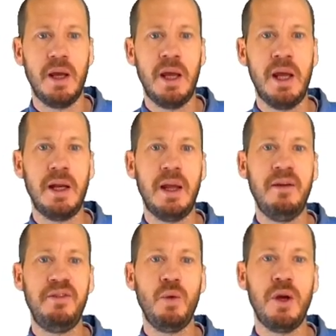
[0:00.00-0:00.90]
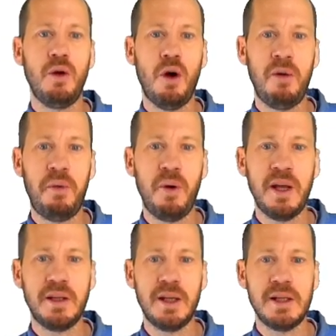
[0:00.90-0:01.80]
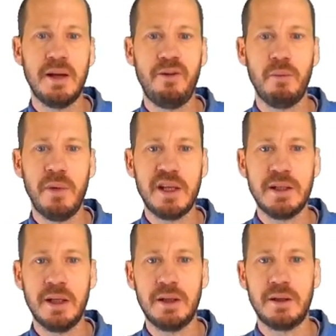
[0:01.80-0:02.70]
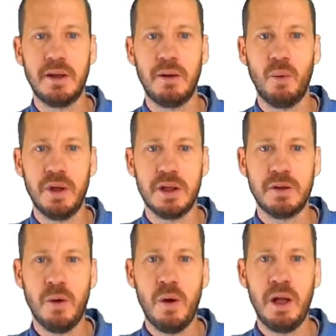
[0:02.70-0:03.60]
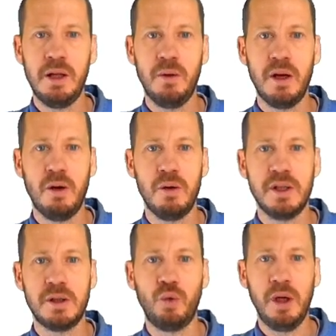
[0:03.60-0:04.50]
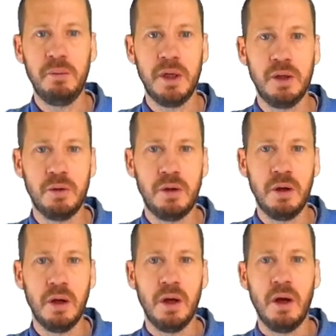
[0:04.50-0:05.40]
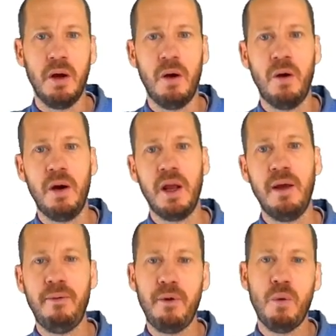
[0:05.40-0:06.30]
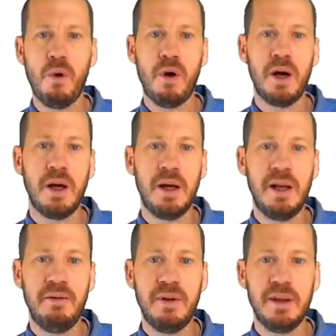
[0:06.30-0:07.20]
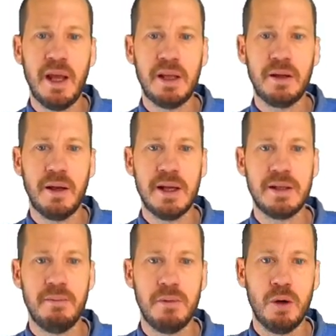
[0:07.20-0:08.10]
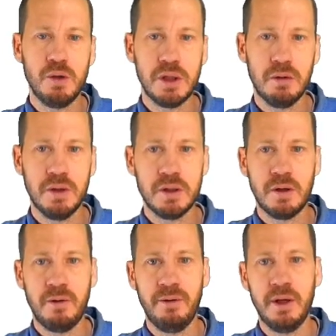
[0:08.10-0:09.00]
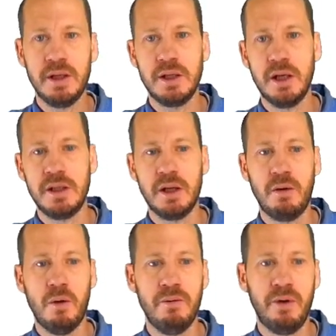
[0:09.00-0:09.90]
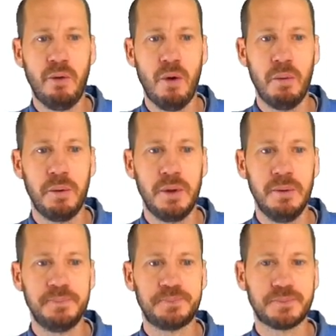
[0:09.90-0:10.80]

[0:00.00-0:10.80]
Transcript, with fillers: And if you incorporate this, if you mix it with the soil, you can call this green manure. Or if you are leaving that as a mulch on the surface, it's a cover crop. Yeah.